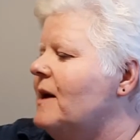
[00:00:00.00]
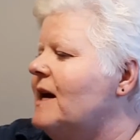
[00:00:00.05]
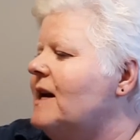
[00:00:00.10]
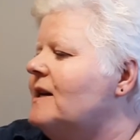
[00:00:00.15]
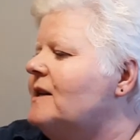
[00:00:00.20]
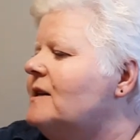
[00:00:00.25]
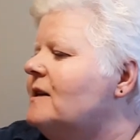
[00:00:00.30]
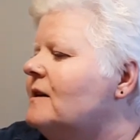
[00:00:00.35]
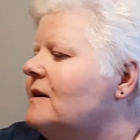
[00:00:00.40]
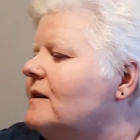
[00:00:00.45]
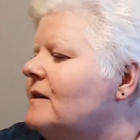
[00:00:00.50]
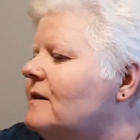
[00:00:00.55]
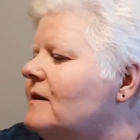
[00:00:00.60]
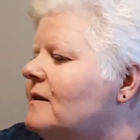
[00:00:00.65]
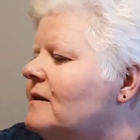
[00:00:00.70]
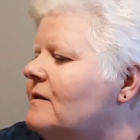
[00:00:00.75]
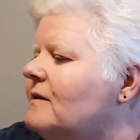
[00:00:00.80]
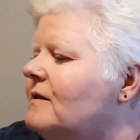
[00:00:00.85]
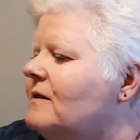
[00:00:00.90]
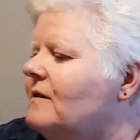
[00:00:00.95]
made,
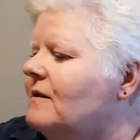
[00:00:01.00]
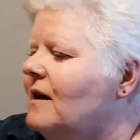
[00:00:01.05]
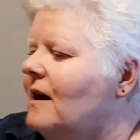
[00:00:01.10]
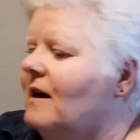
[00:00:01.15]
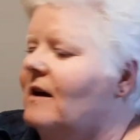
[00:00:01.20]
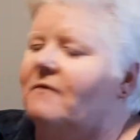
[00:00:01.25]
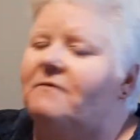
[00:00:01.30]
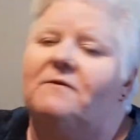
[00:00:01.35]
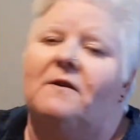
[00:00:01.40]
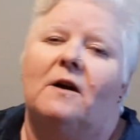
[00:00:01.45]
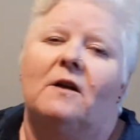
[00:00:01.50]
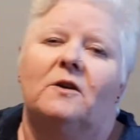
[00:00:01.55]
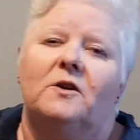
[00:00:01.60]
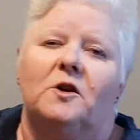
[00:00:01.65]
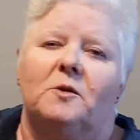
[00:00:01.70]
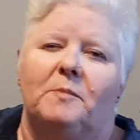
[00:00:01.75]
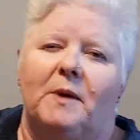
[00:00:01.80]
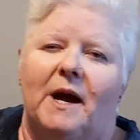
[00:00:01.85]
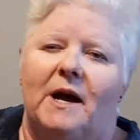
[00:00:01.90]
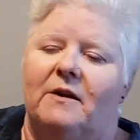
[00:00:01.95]
I followed
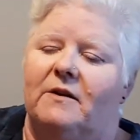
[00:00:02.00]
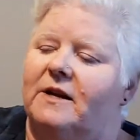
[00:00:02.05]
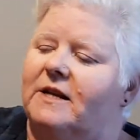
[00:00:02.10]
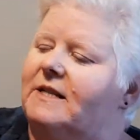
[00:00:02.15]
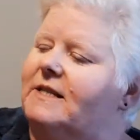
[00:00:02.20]
her pattern